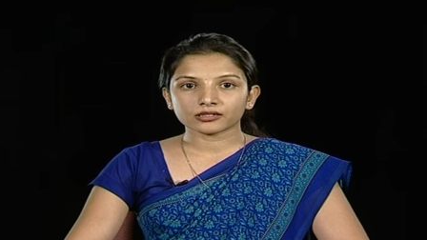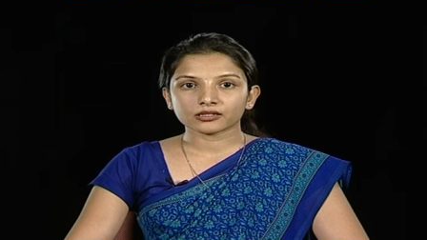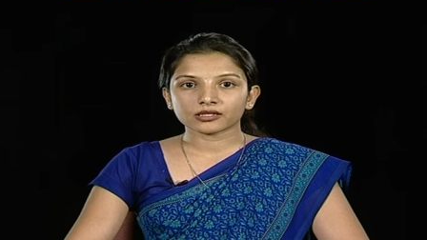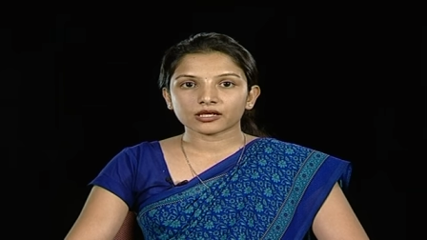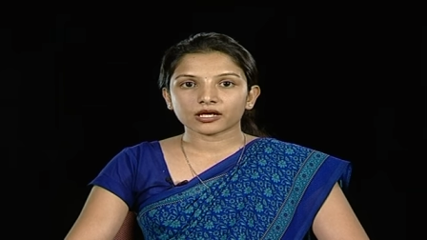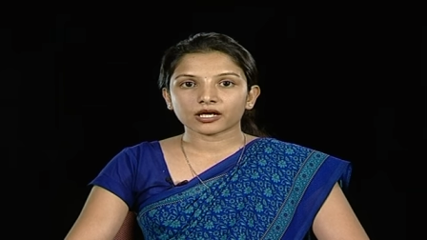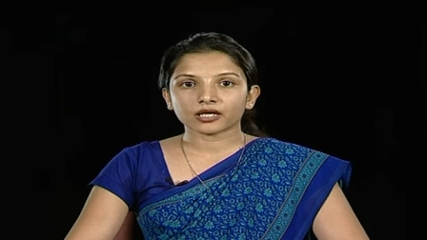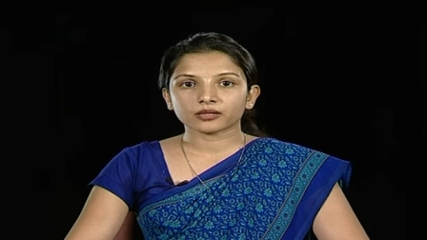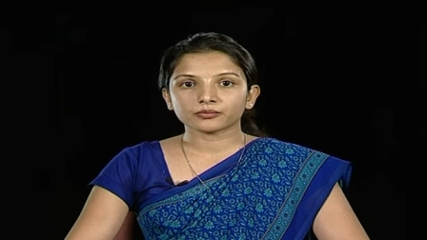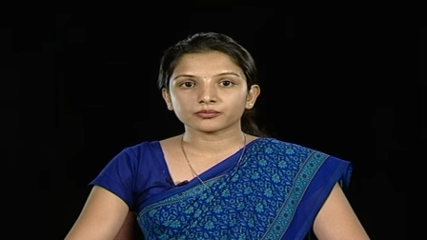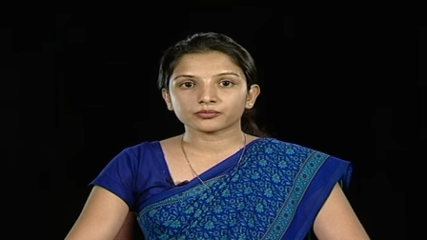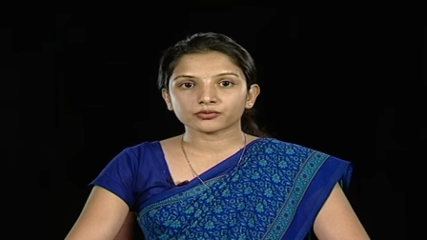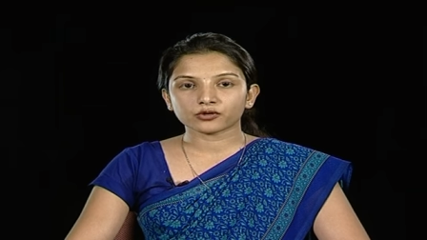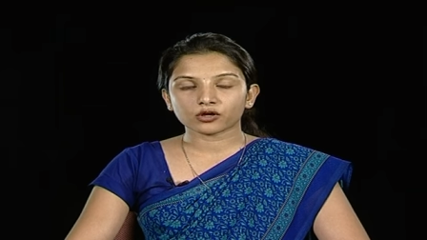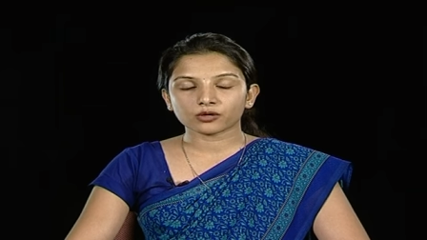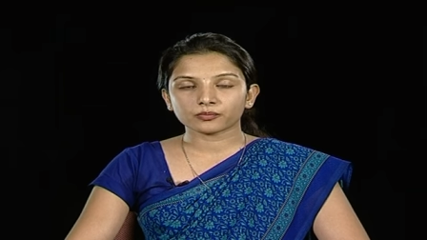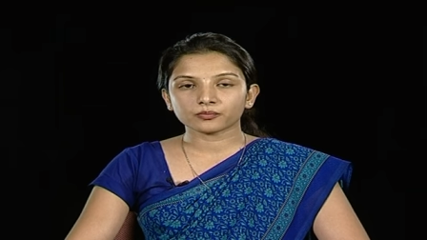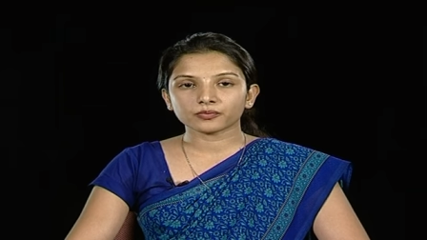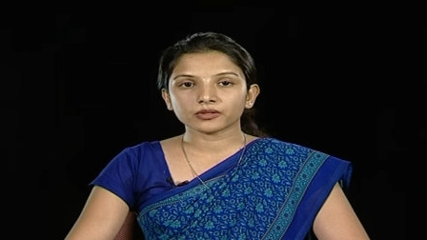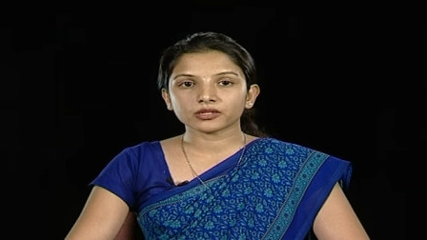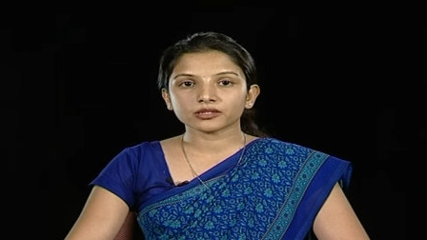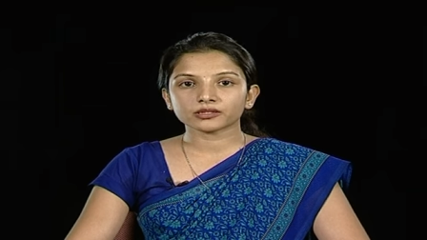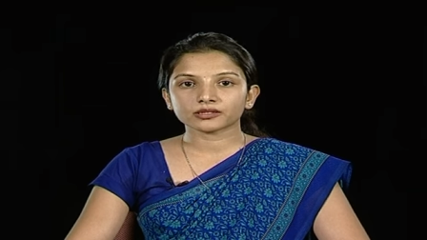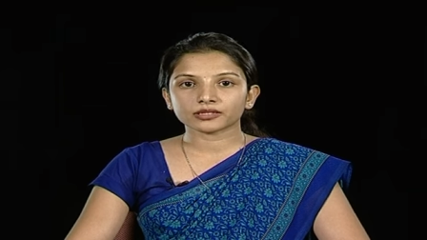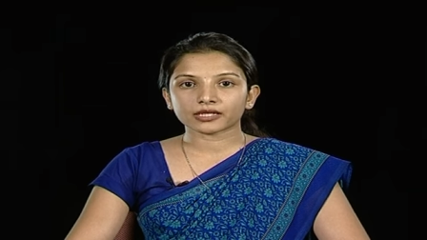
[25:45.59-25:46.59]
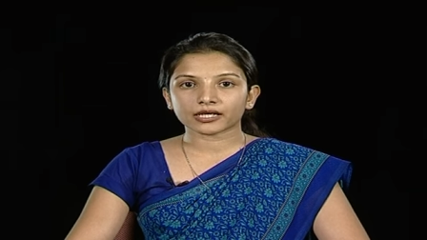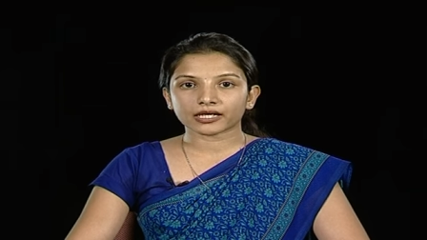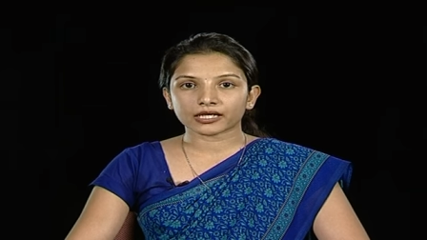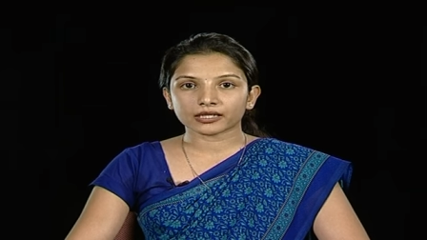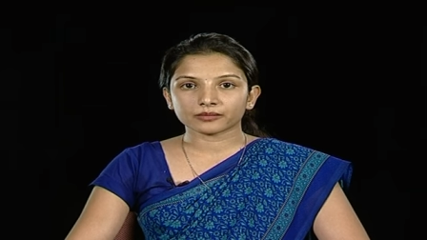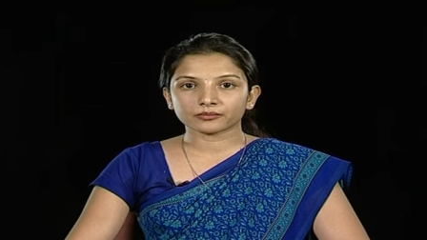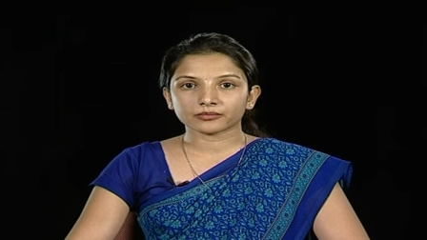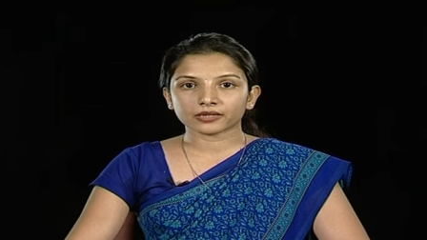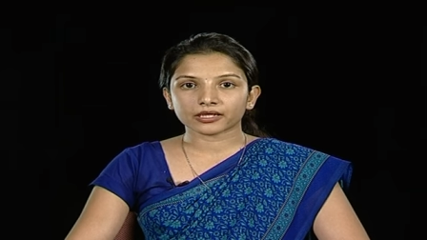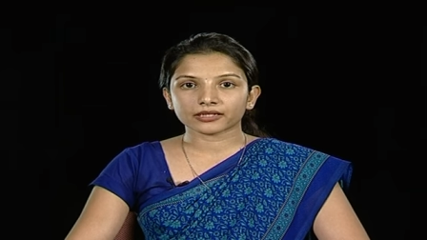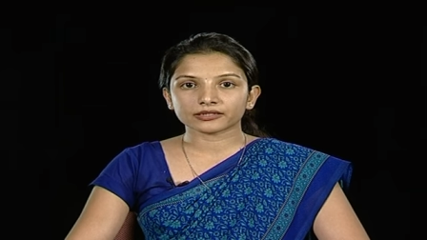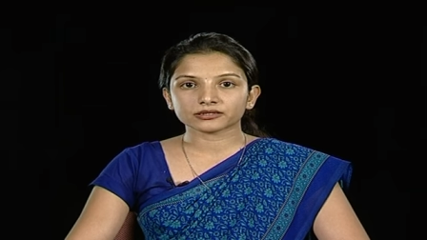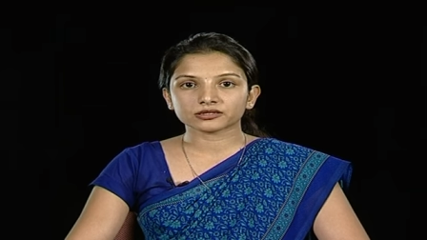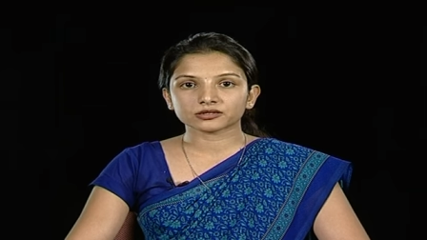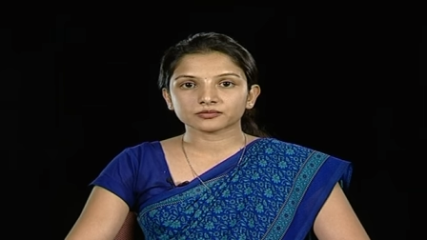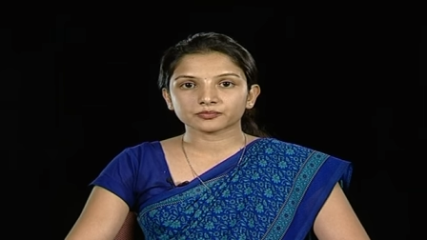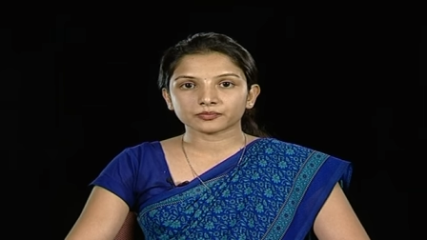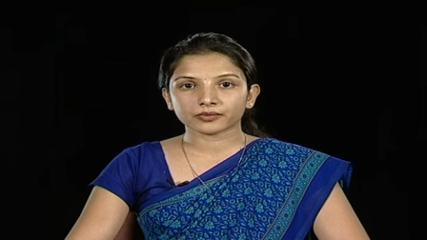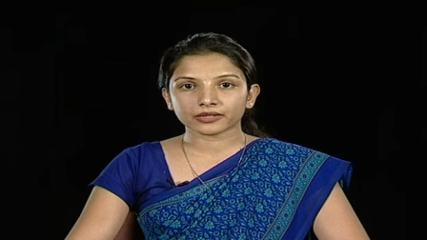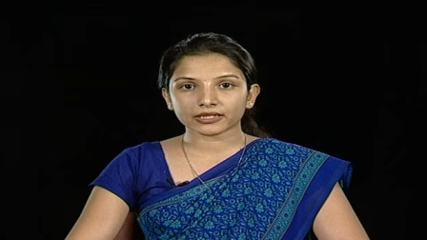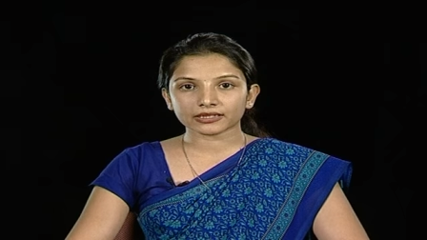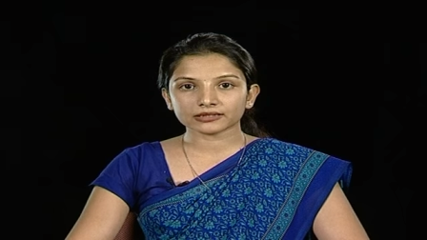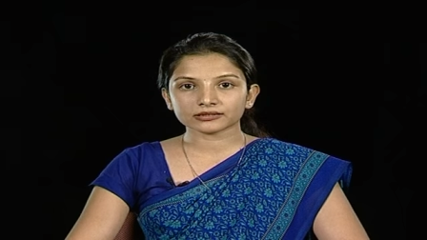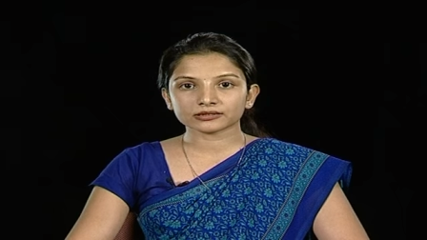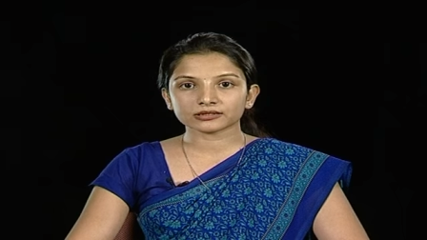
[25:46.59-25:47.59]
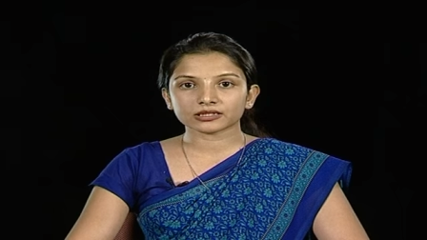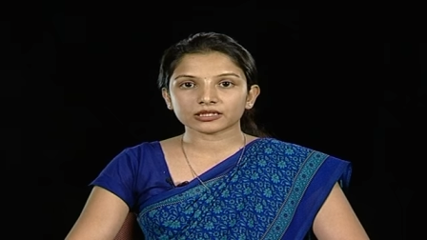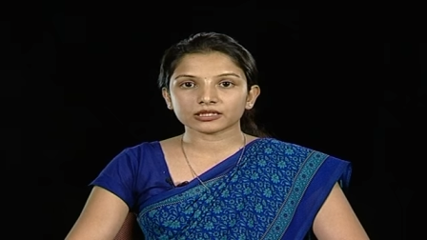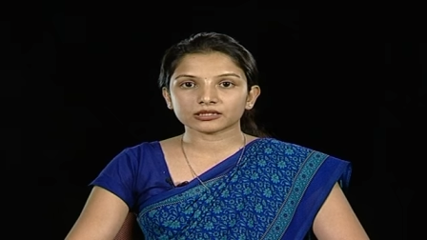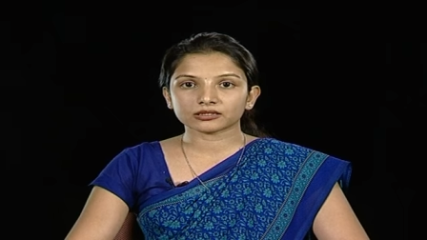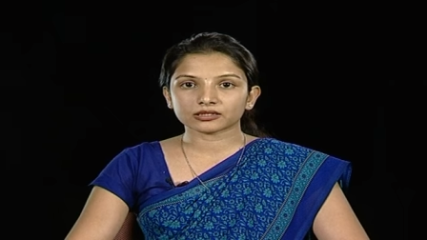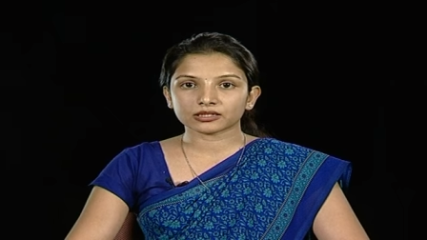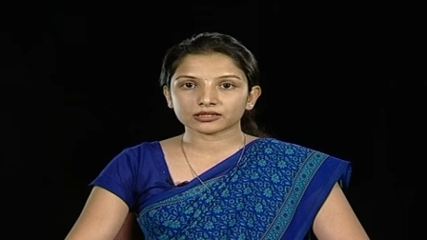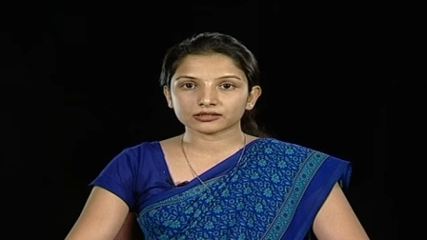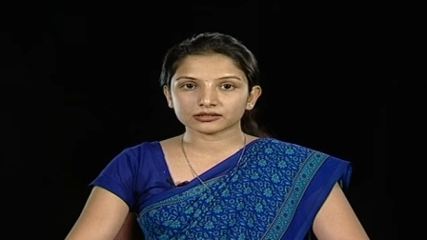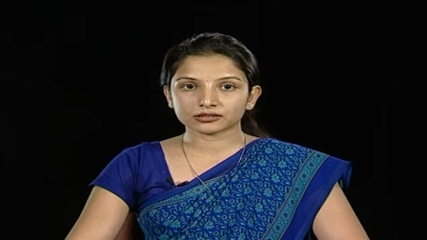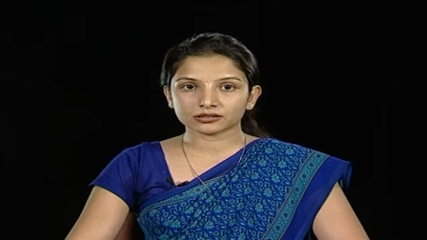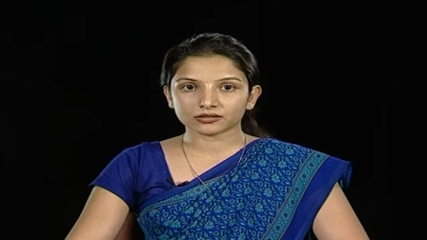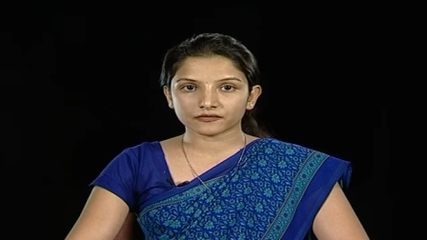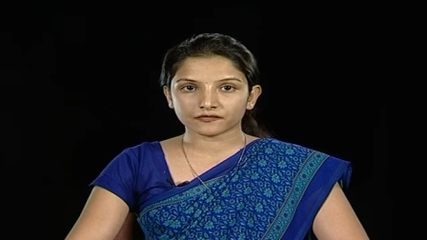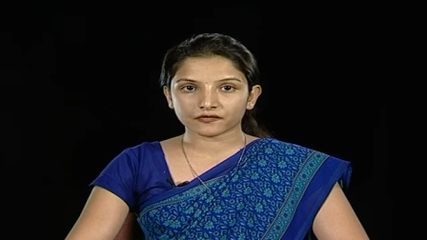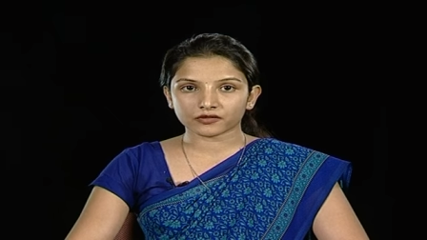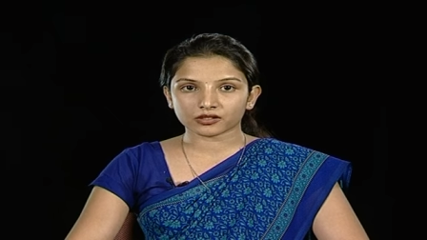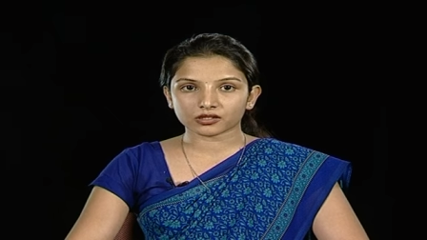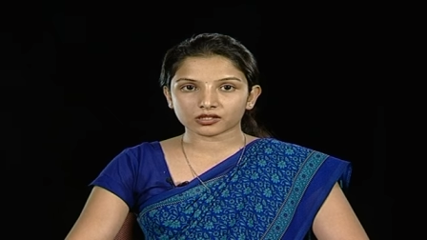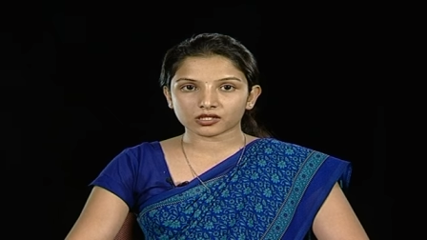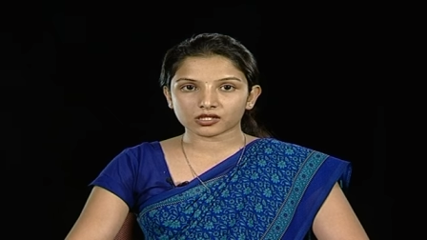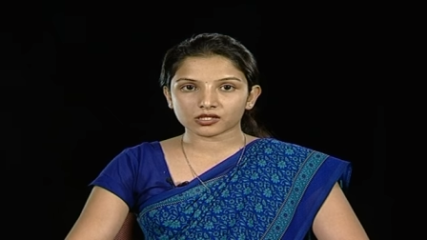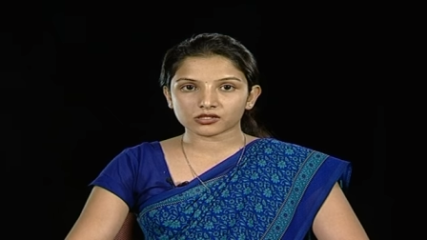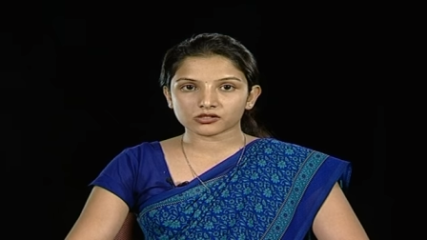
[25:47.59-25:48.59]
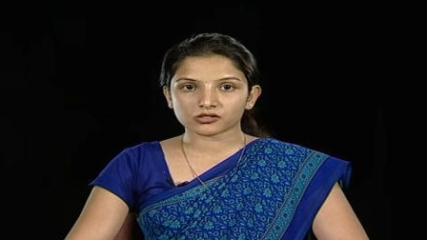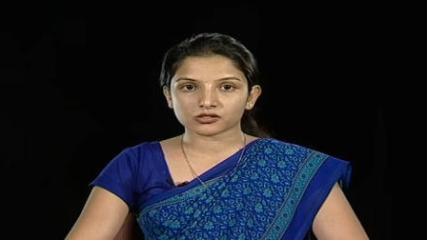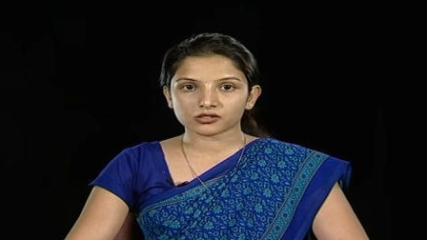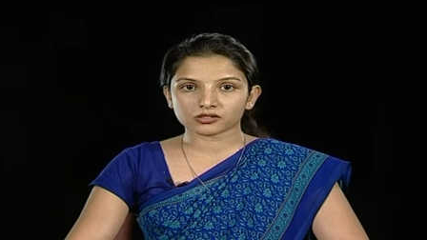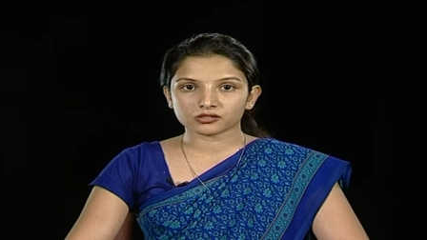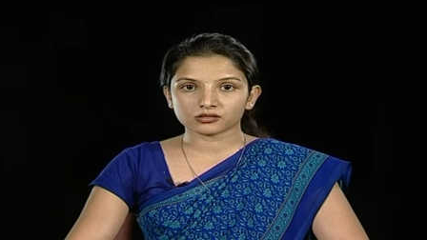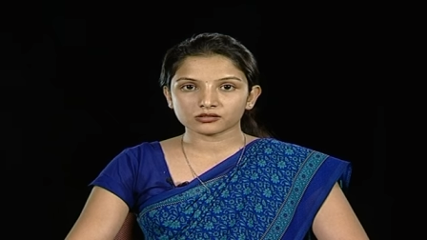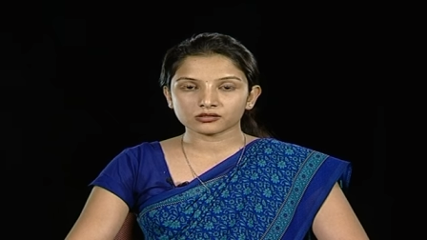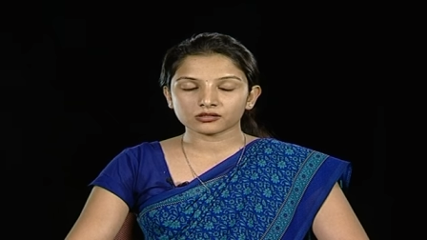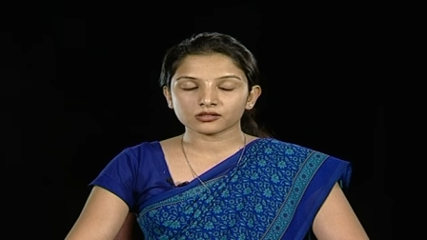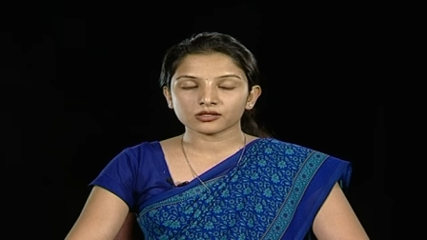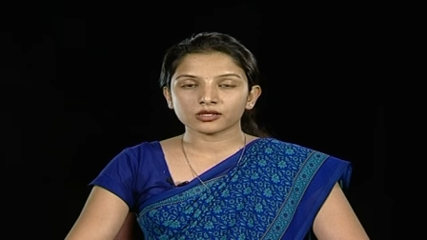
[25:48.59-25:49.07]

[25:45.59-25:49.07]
and proper time and space intensification